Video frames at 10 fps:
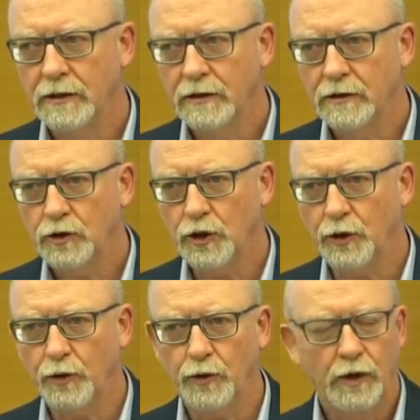
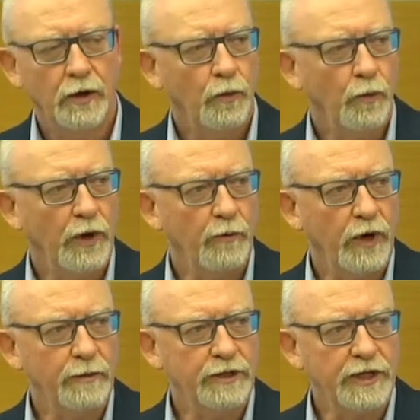So when
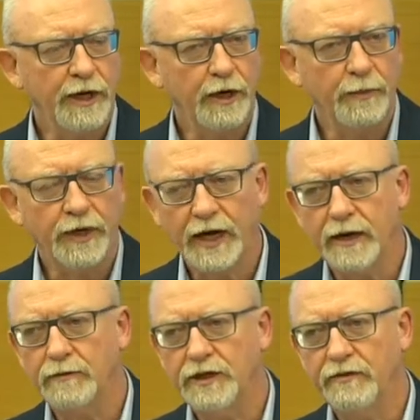I'm setting up a
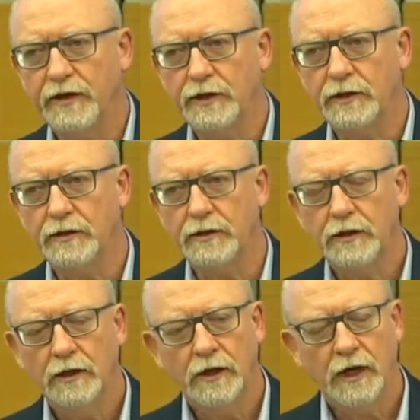captive in
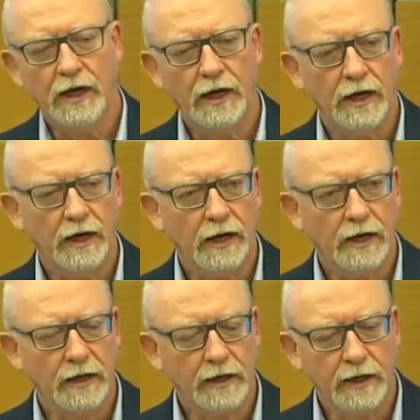
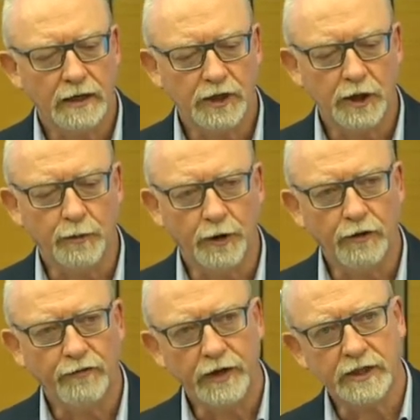Singapore,
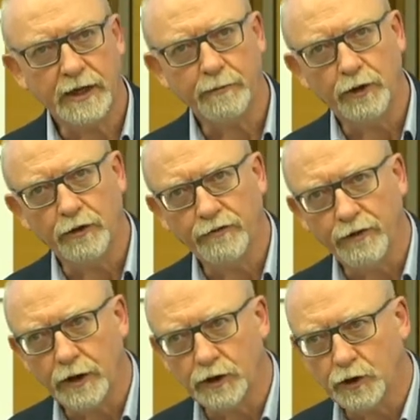for example, for an
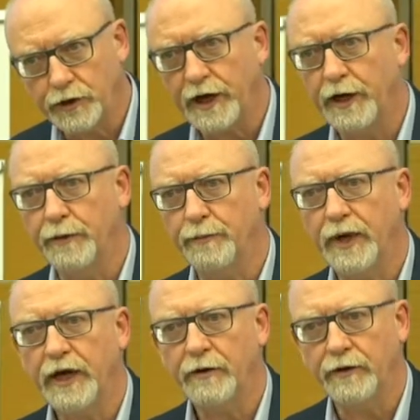Australian
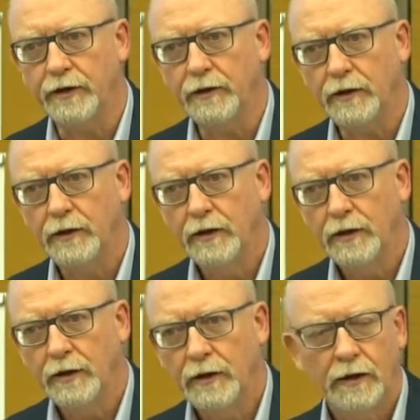parent,
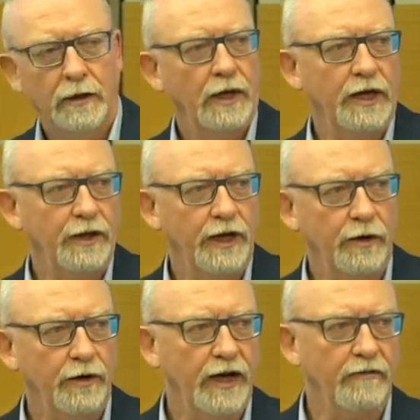and they
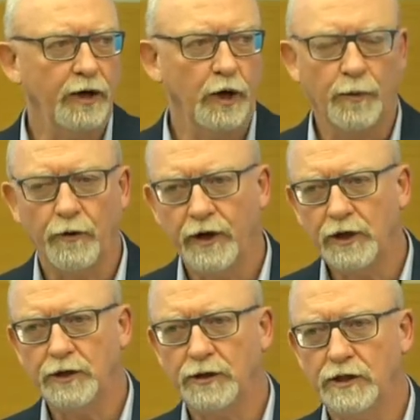don't have any
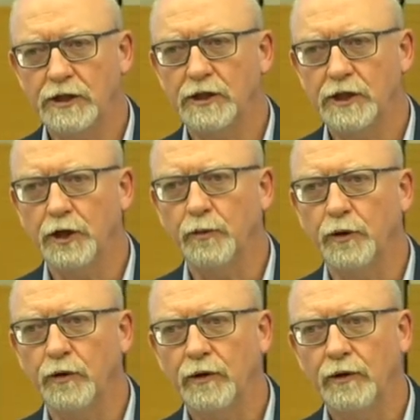operations in
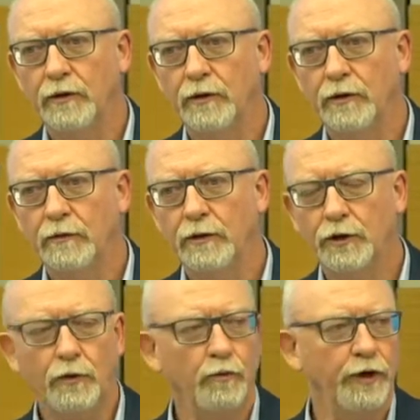Singapore, well,
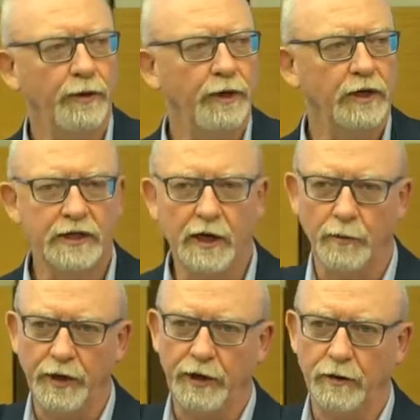don't worry, because I'll
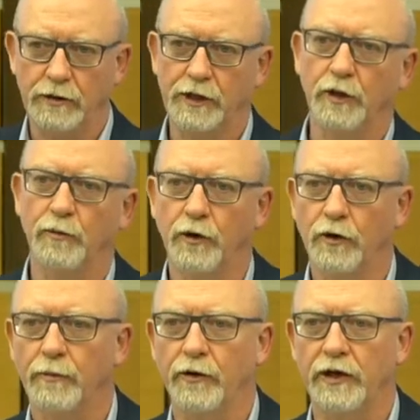be your Singapore
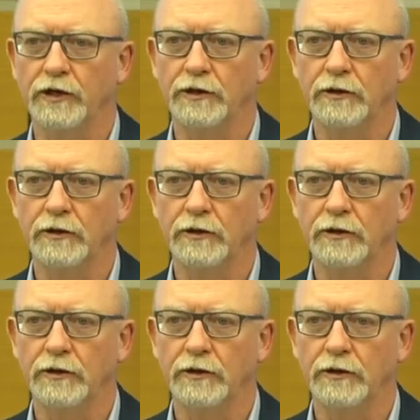operation.